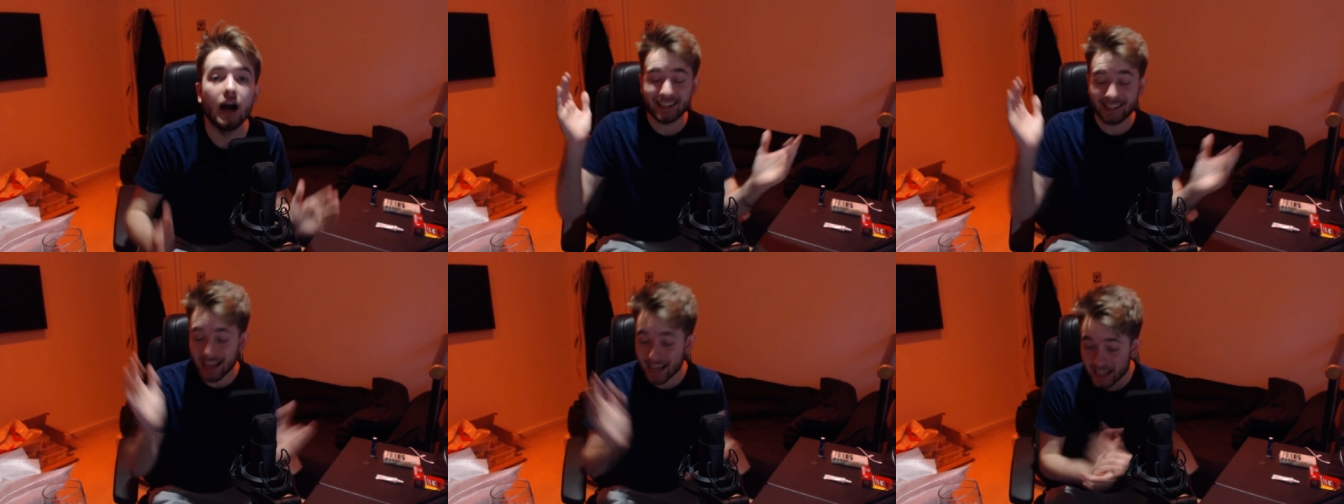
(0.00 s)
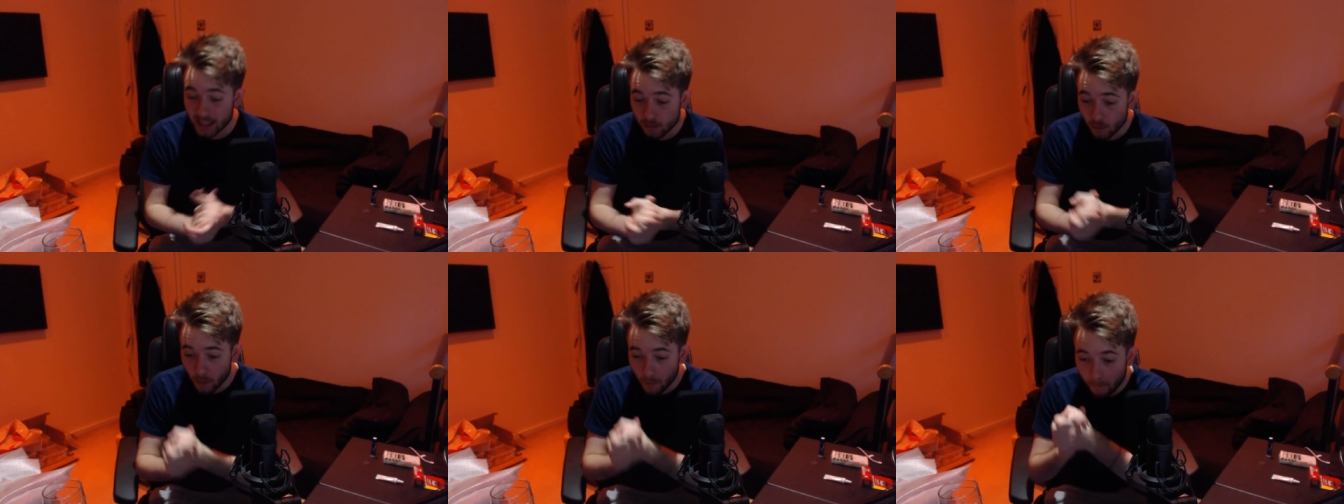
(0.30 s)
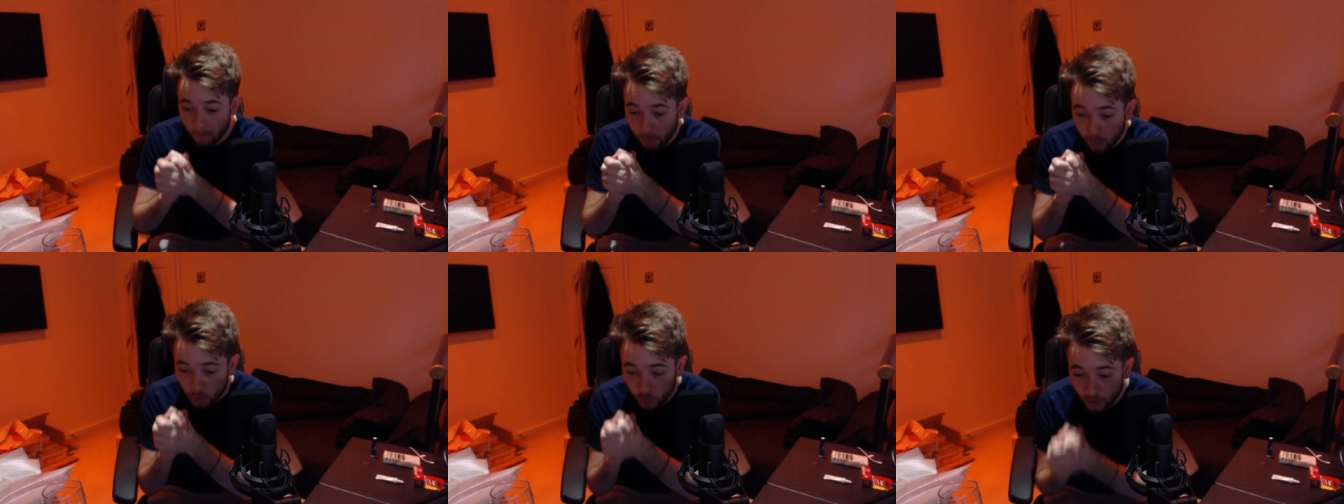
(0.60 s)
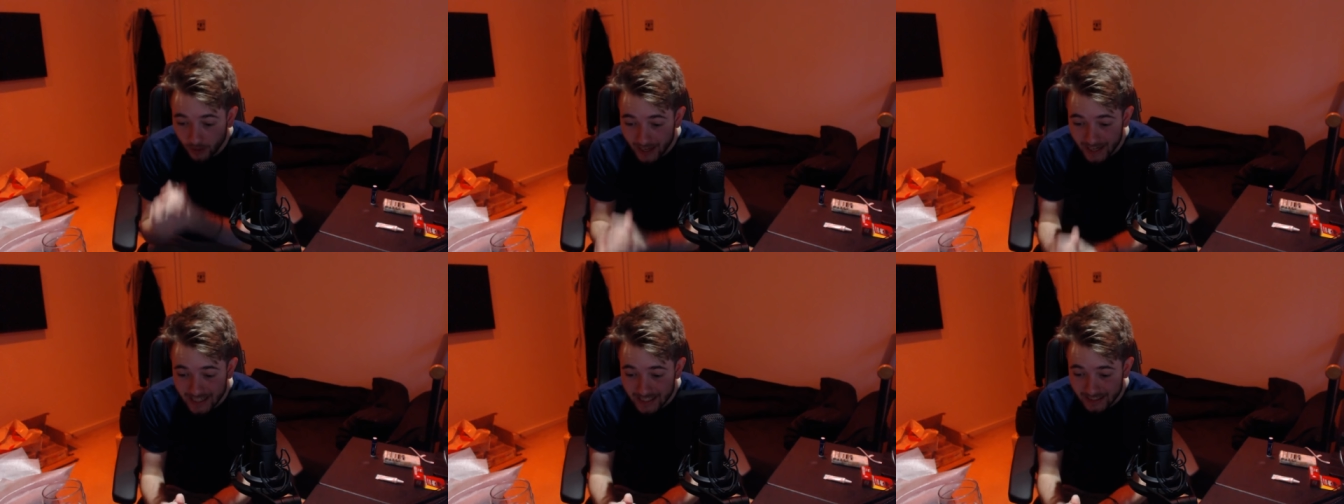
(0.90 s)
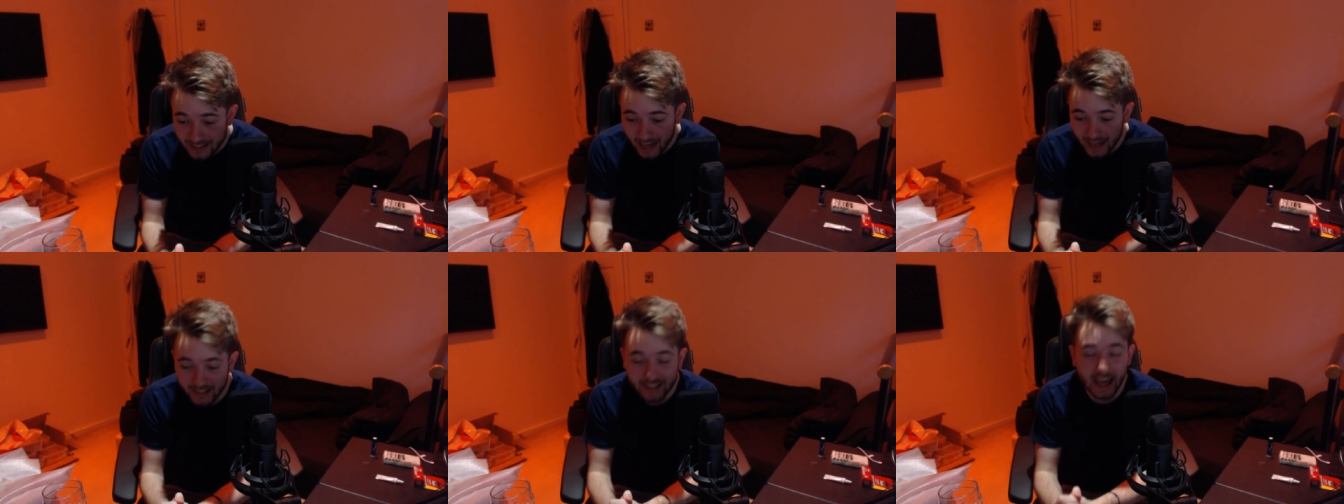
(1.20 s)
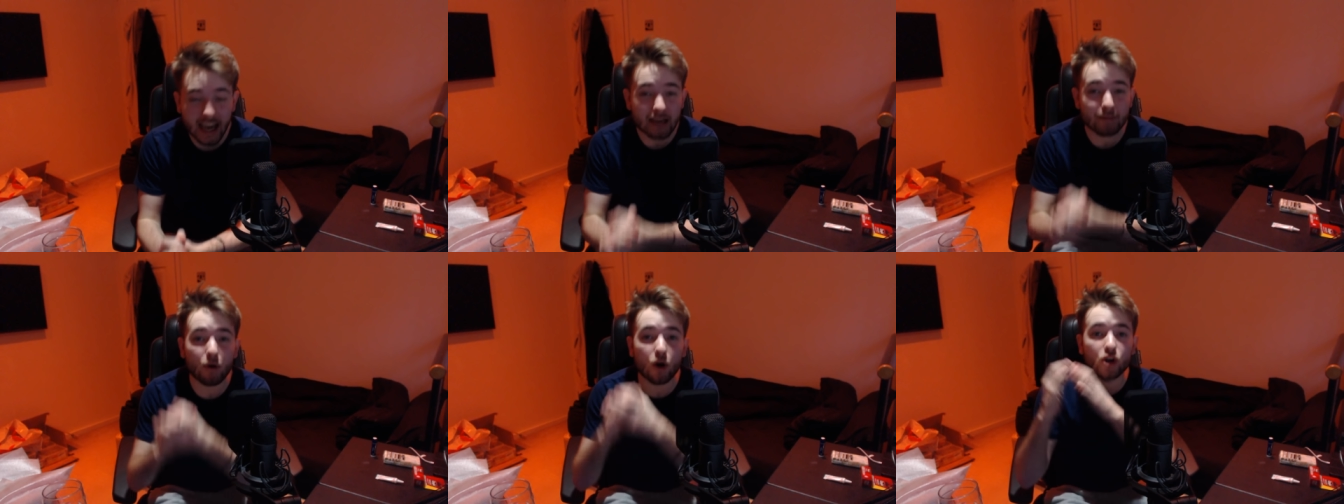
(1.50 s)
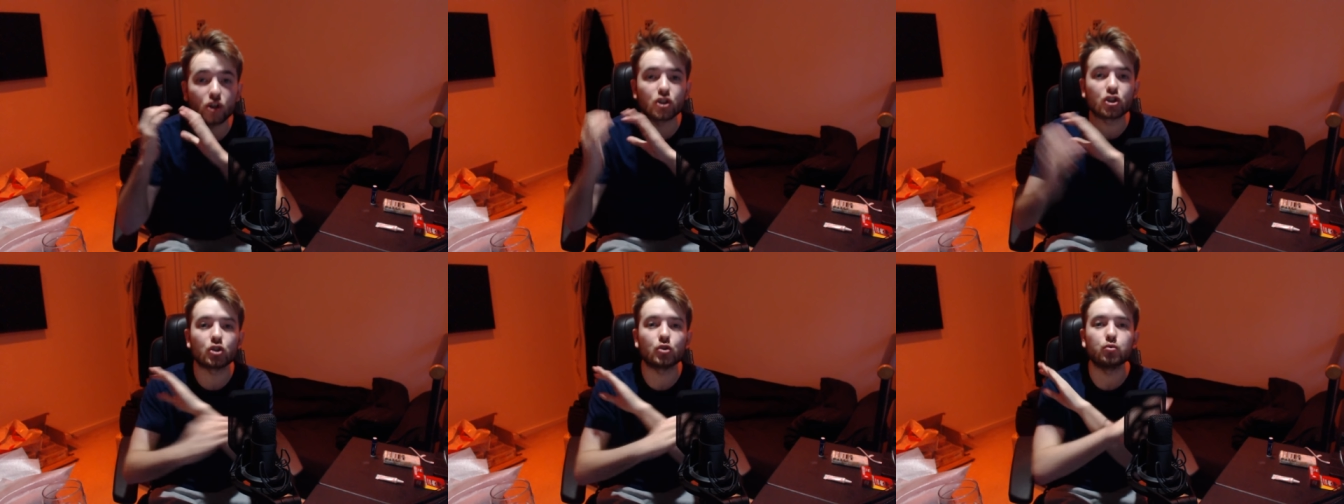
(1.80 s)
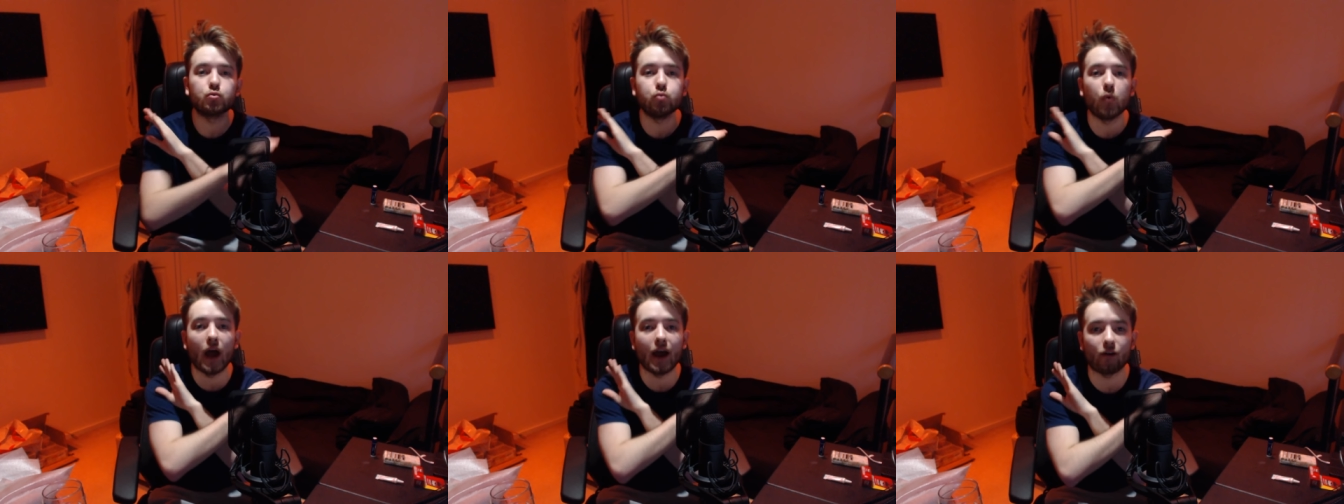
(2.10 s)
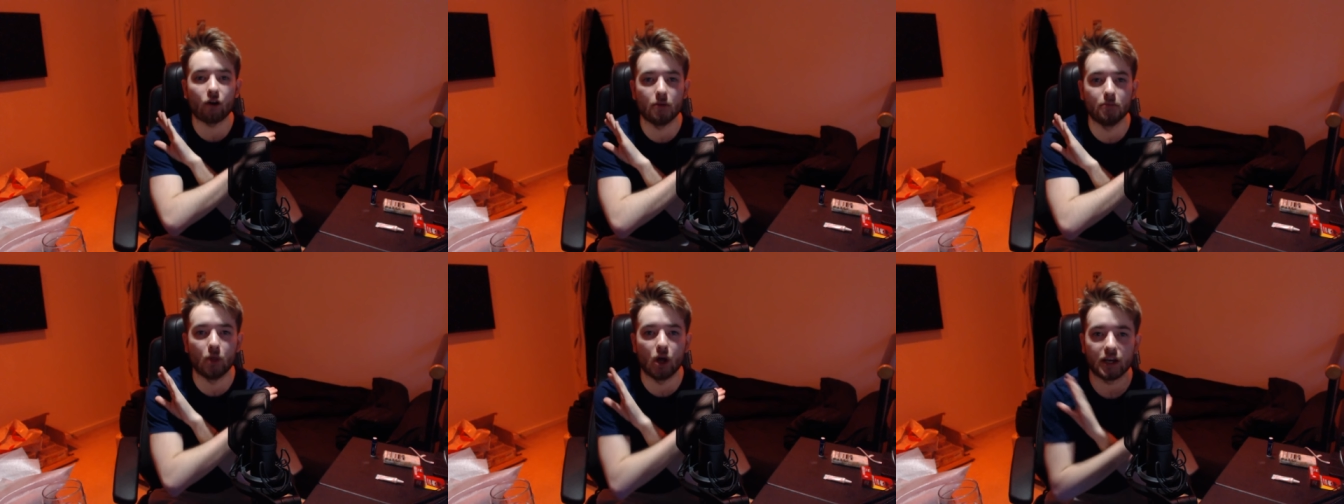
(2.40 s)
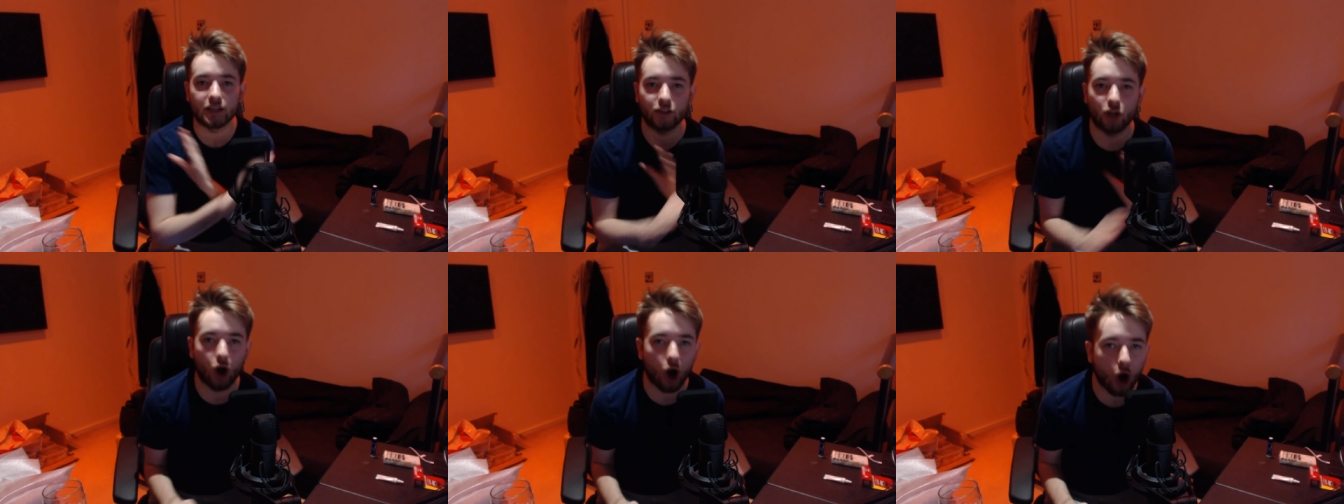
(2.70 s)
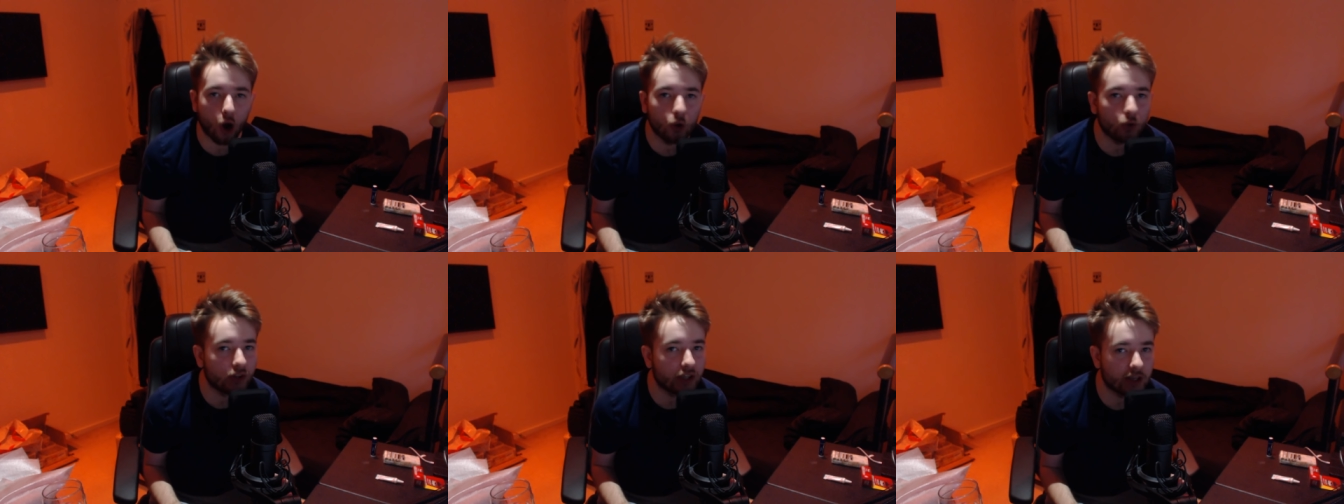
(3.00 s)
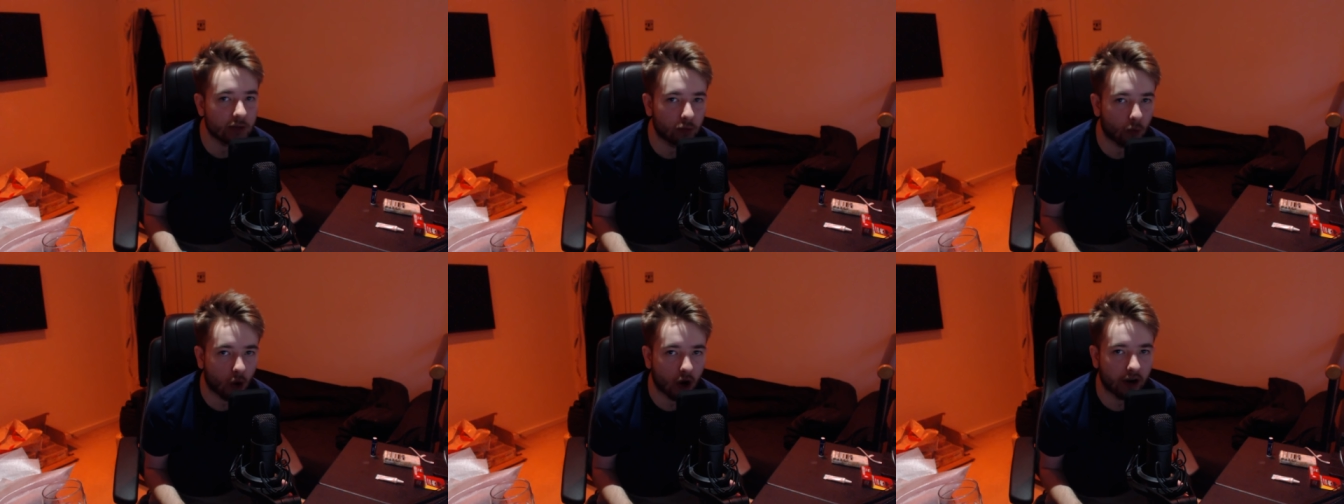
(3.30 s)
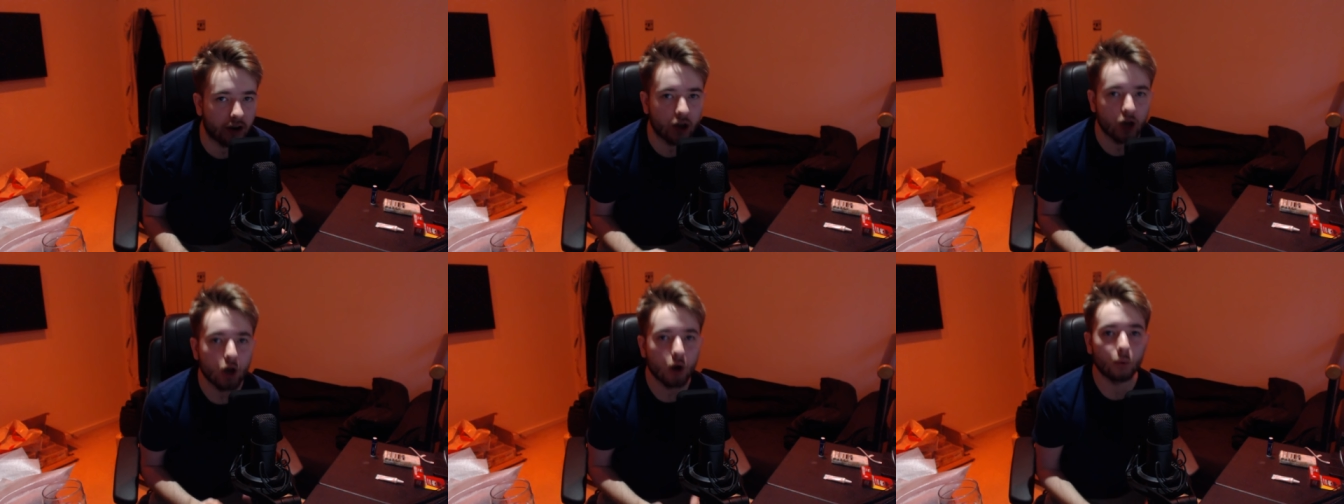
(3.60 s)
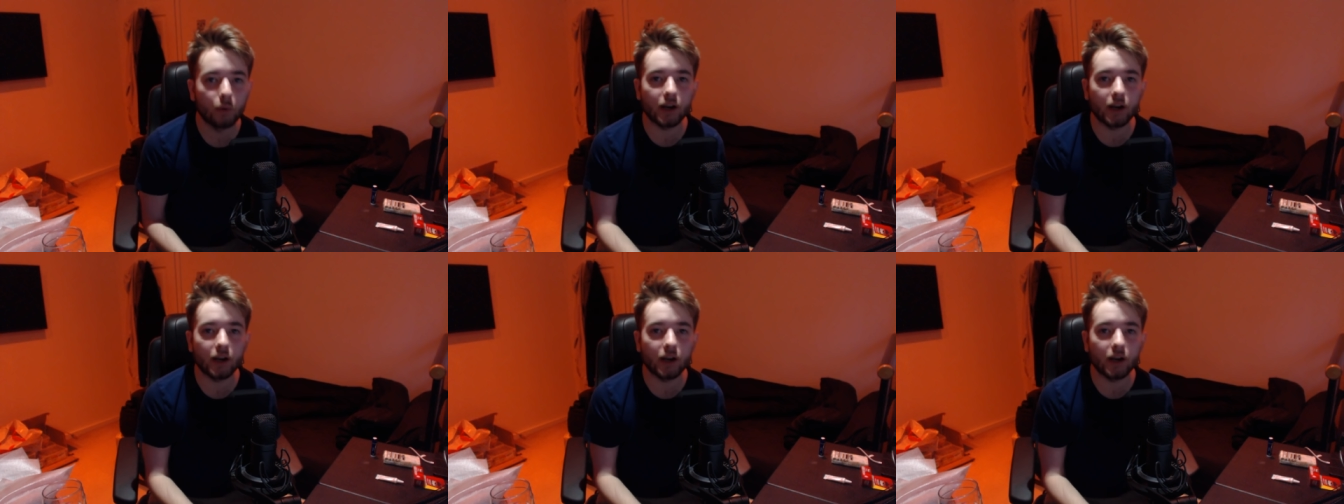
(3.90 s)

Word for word: Has anyone played that game? I swear I'm like the only one.